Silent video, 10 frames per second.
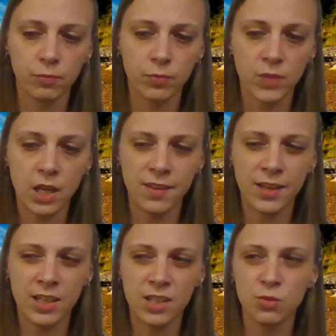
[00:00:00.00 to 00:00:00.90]
and then they
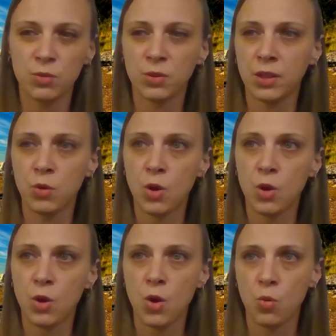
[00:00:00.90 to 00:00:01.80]
didn't really
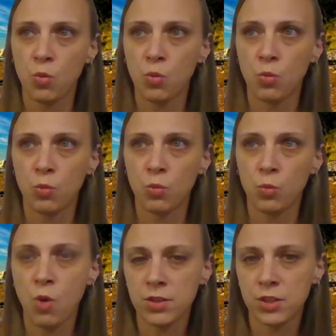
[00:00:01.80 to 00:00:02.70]

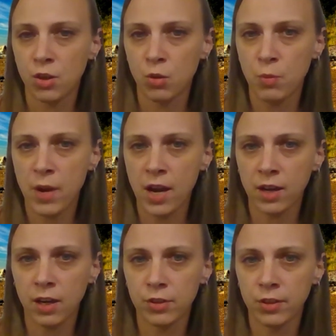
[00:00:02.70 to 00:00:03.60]
want to go back
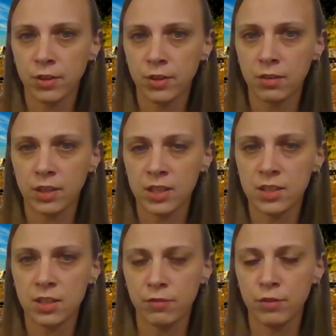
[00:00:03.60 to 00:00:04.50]
after that. They
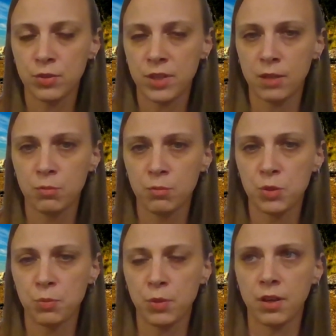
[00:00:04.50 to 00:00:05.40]
did a few times,
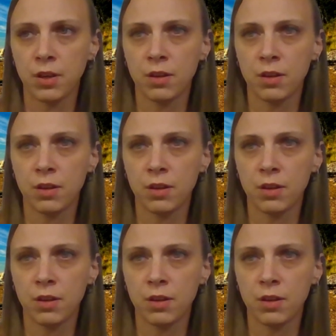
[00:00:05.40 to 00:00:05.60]
but